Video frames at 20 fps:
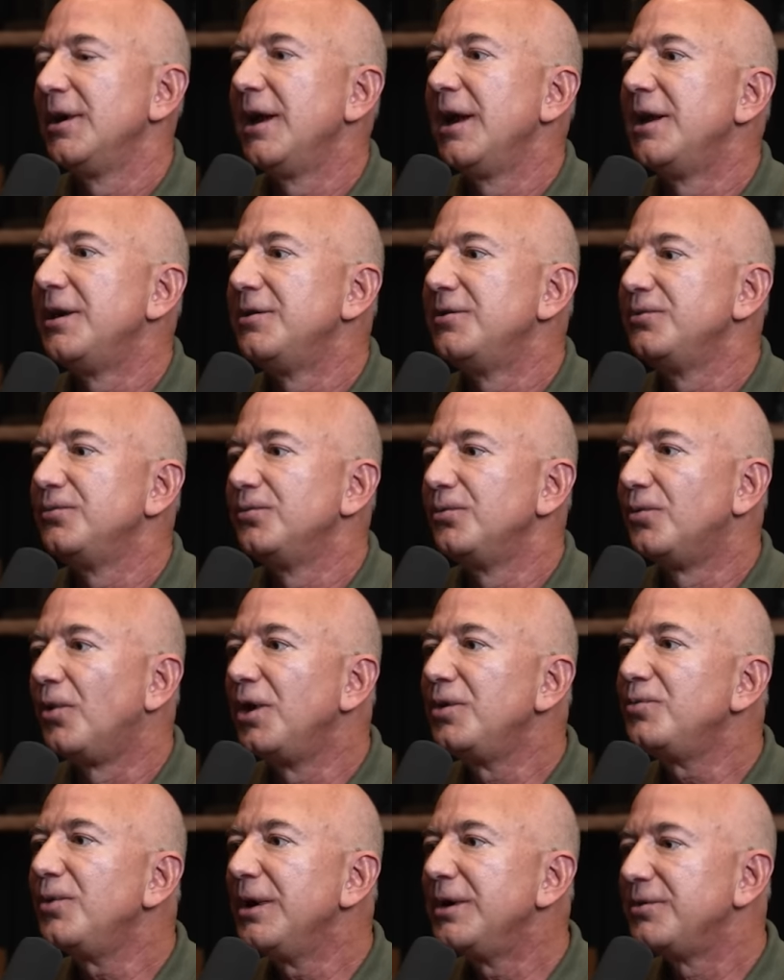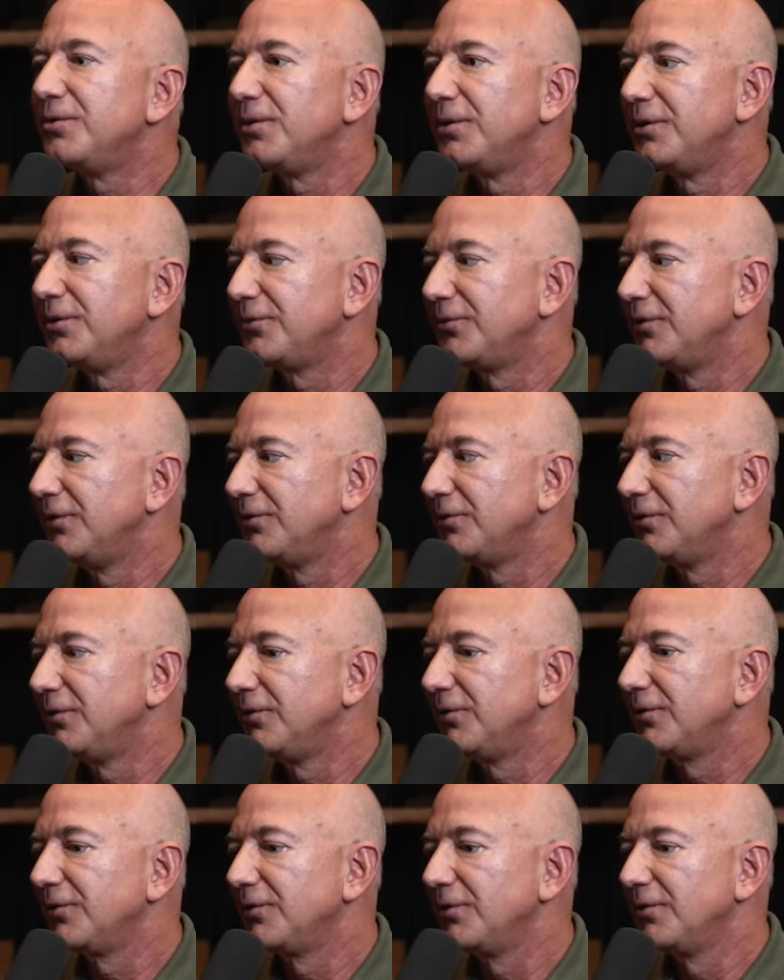And one-way door
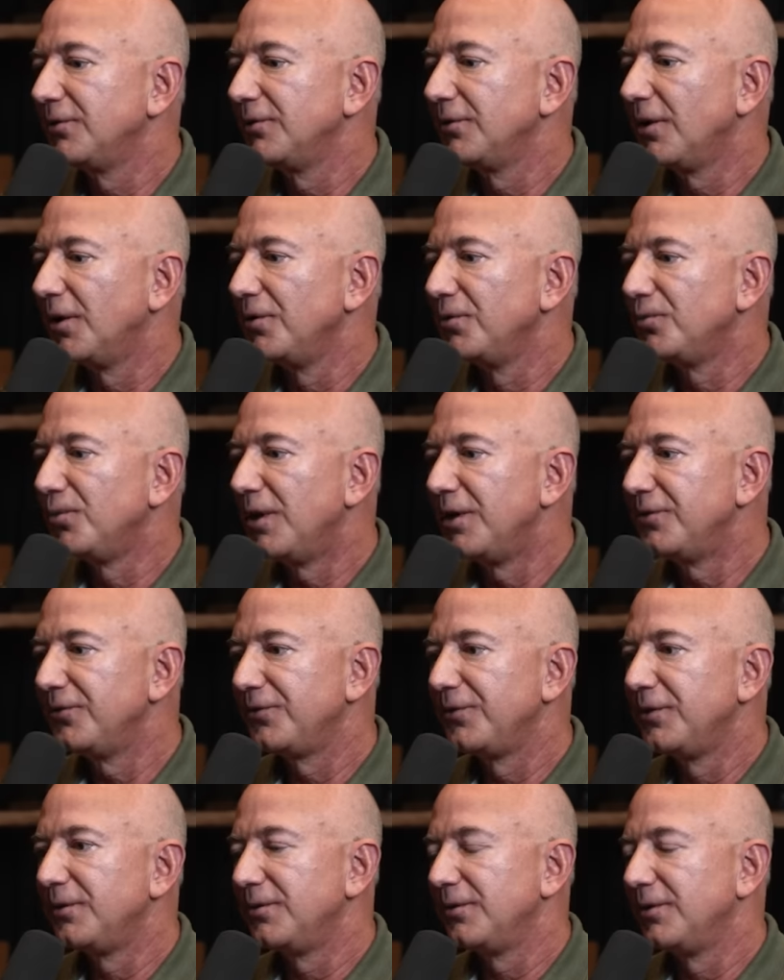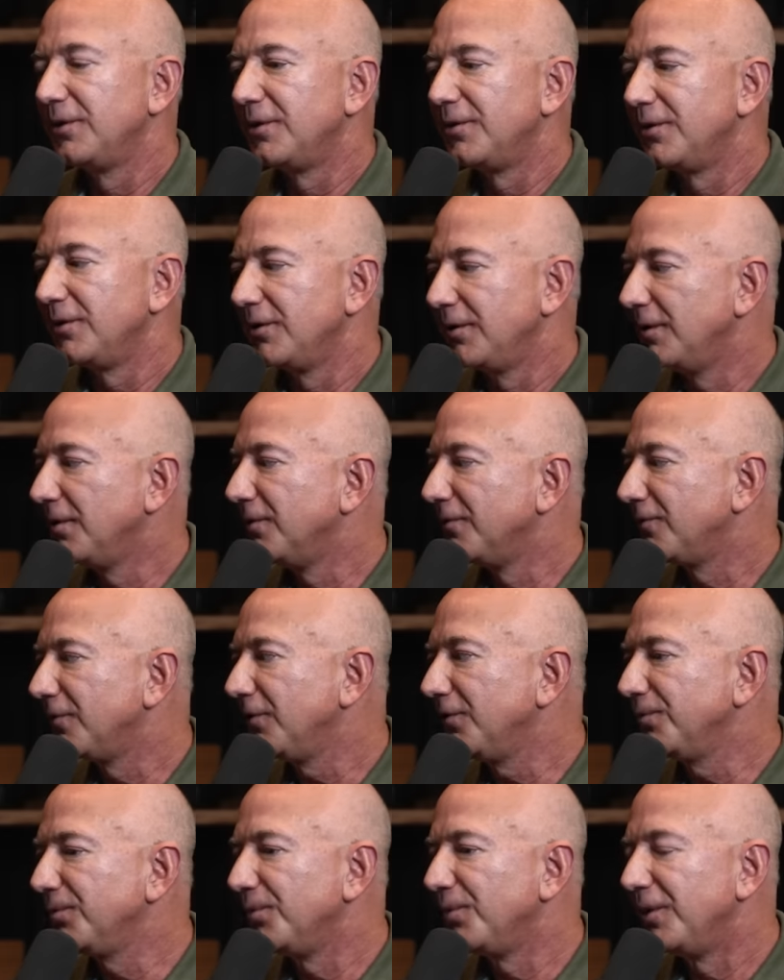decisions are the ones that are the
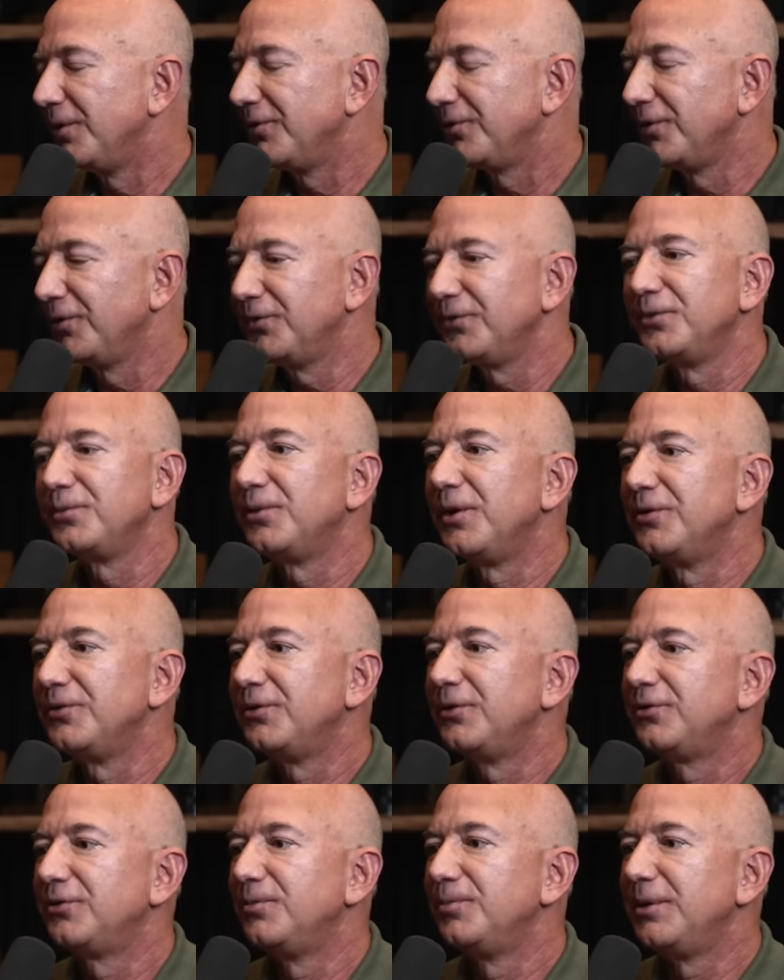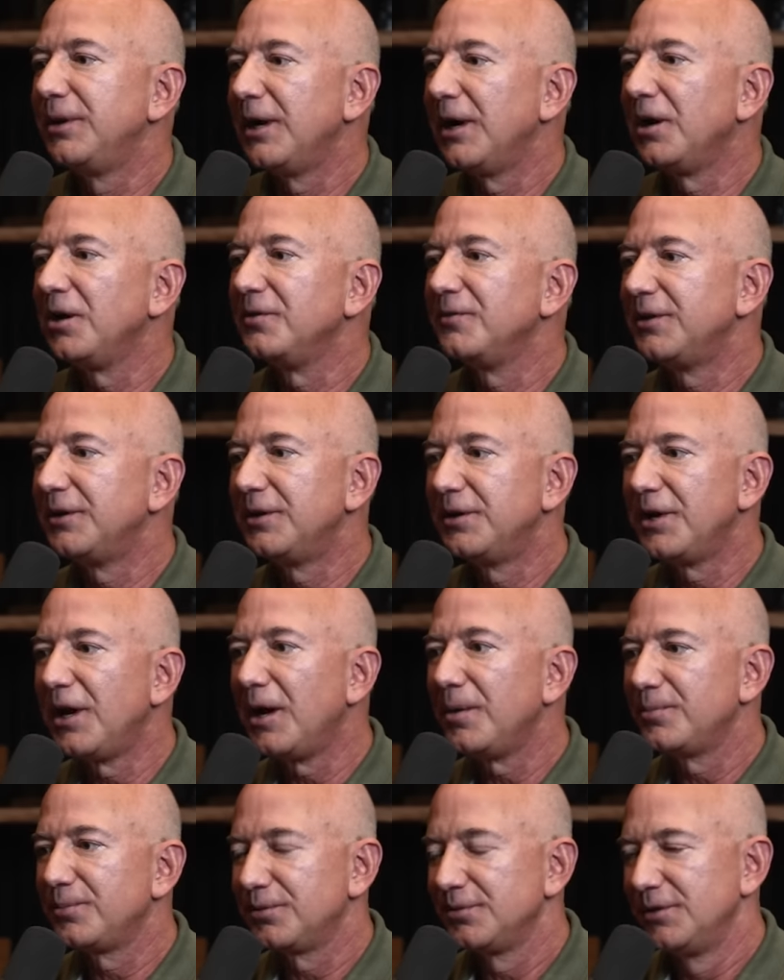irreversible ones. Those are the ones that should be elevated
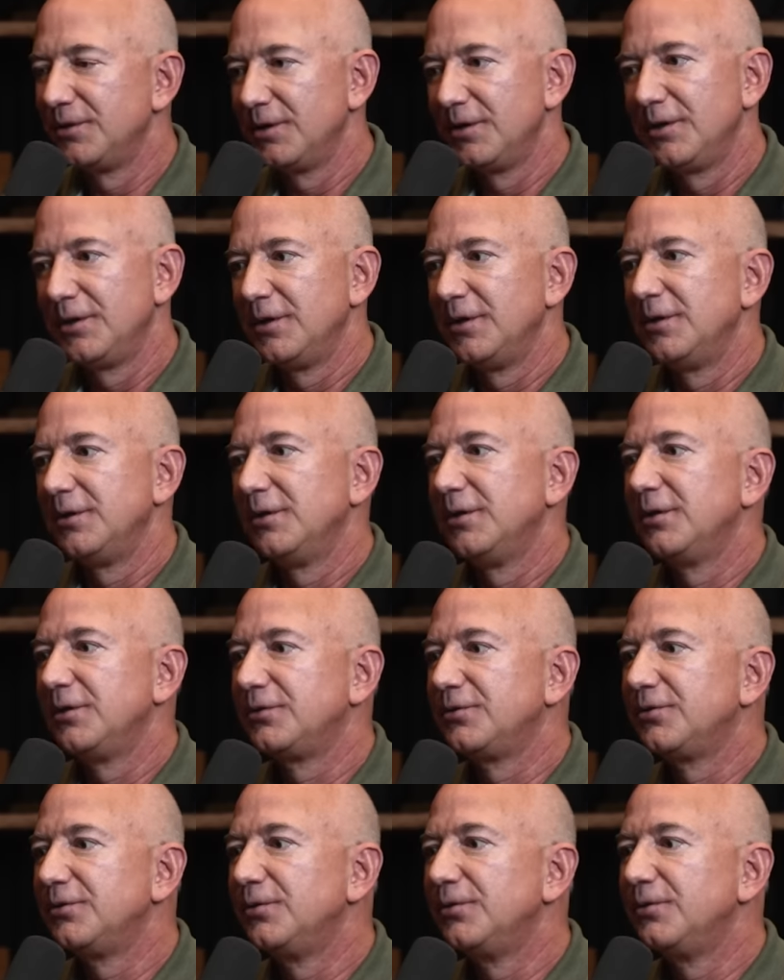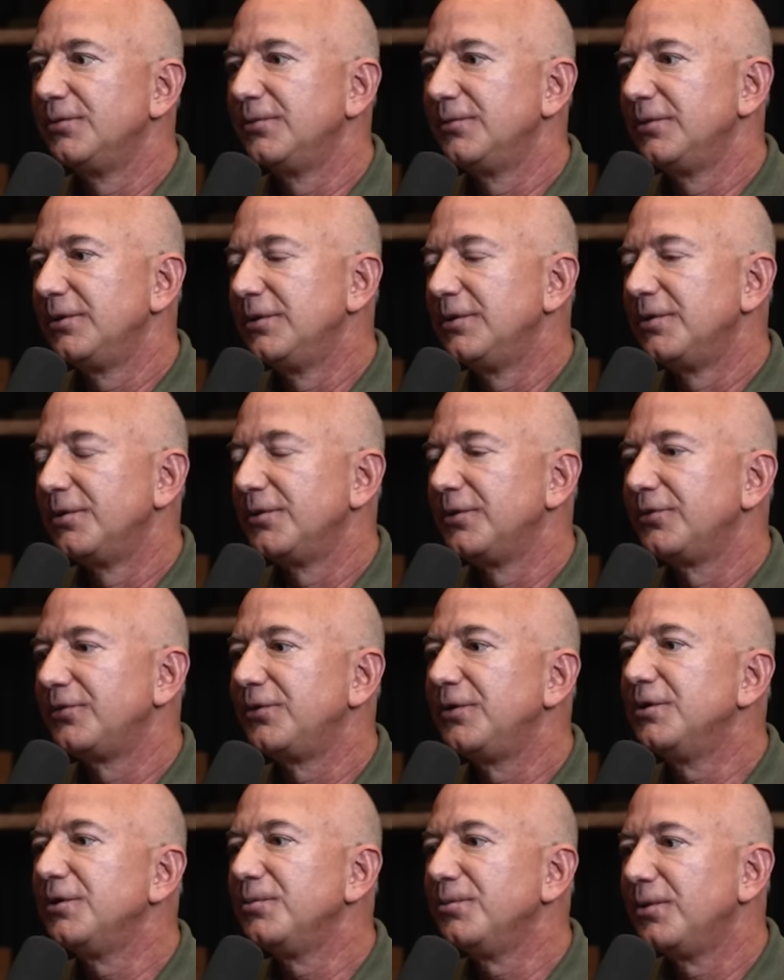up to, you know, the
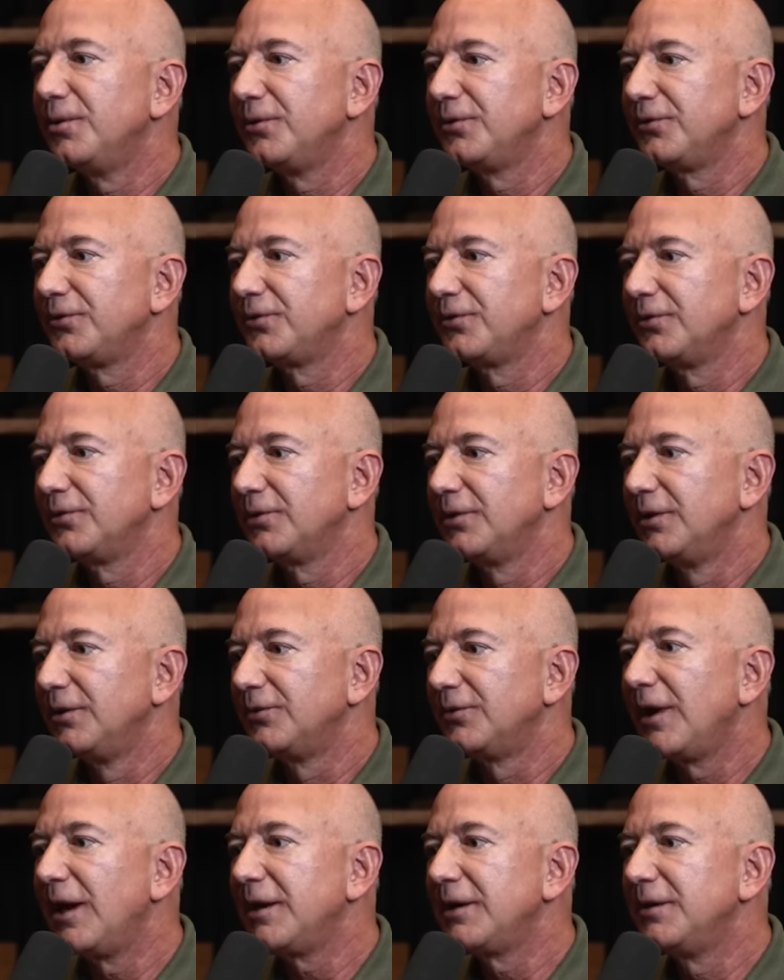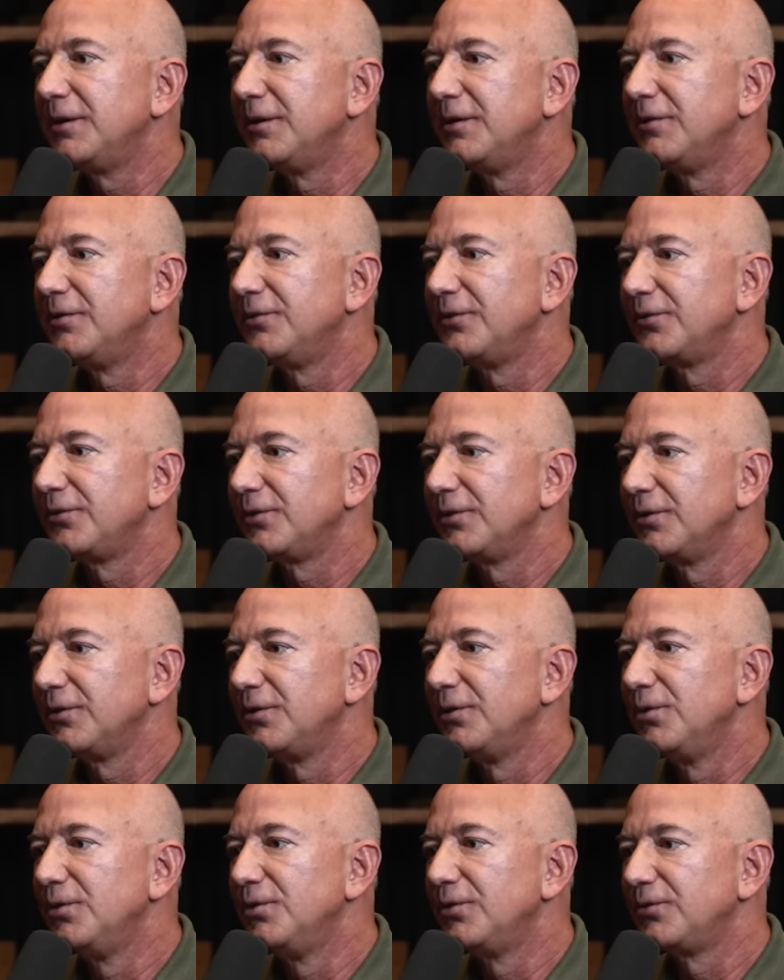senior-most executives
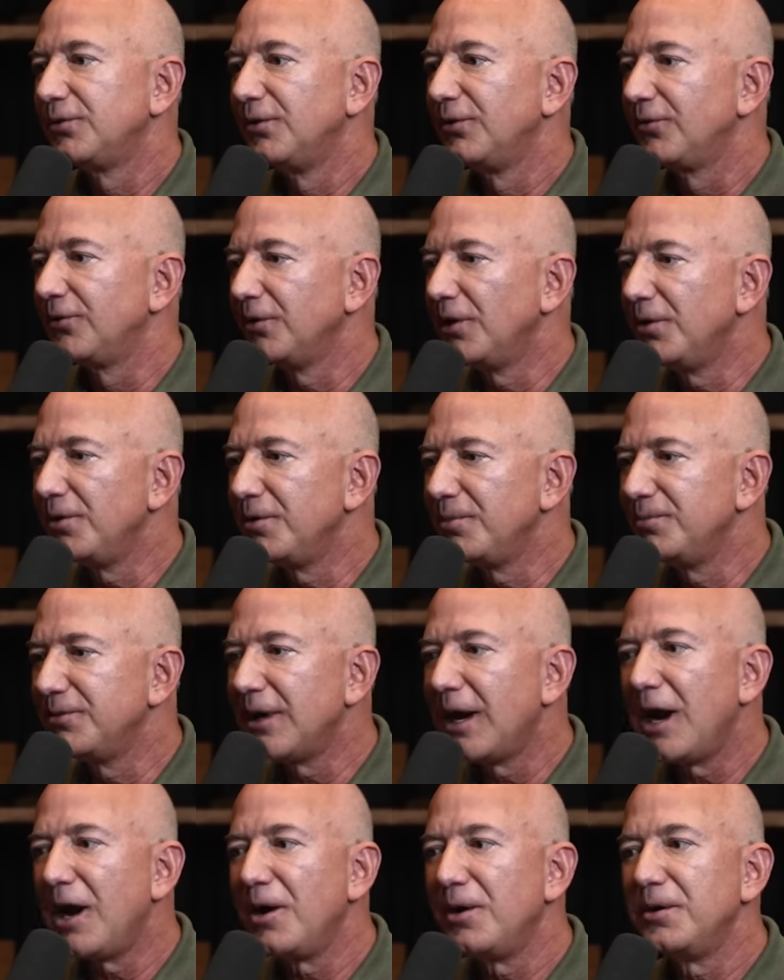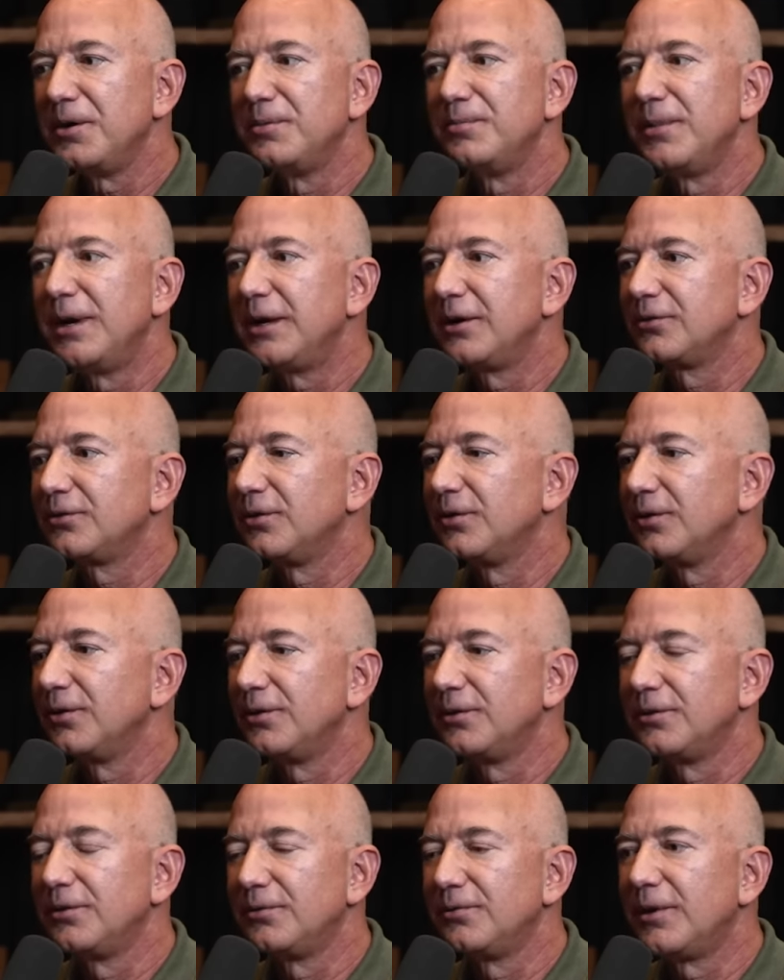who should slow them down and make sure
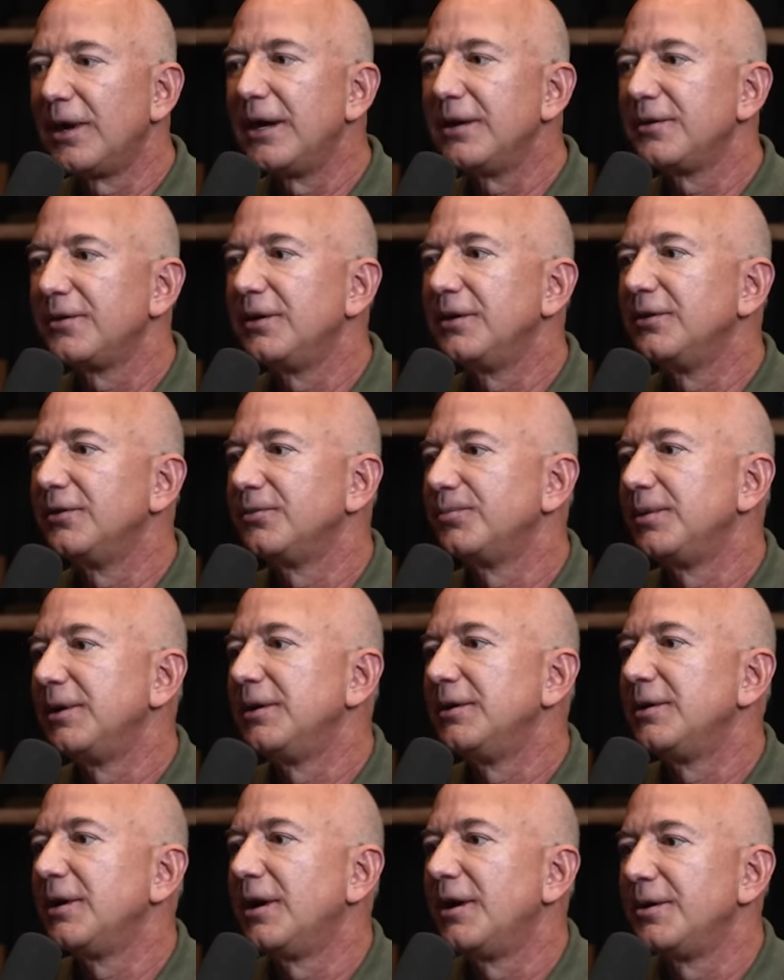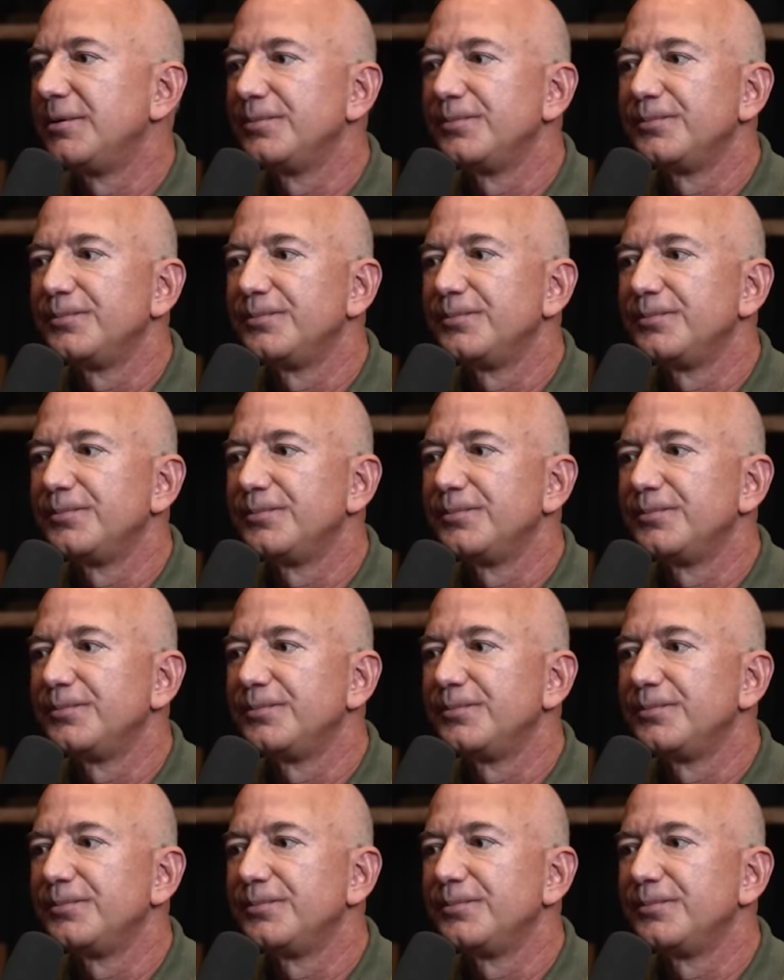that the right thing is being done.